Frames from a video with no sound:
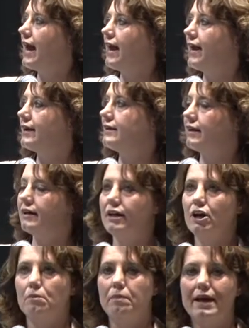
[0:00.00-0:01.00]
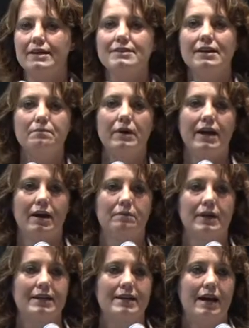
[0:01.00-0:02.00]
And, you know, pets can become
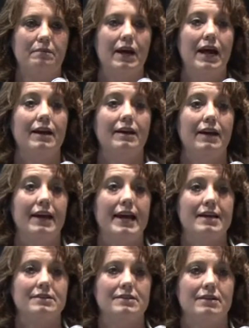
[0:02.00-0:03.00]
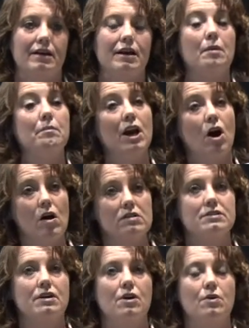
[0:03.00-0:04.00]
contaminated and get sick, but
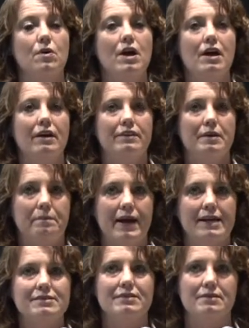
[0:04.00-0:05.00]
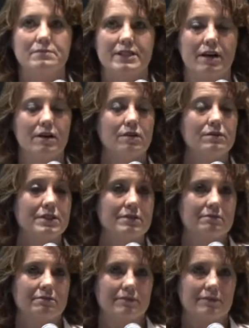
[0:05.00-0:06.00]
also the pets themselves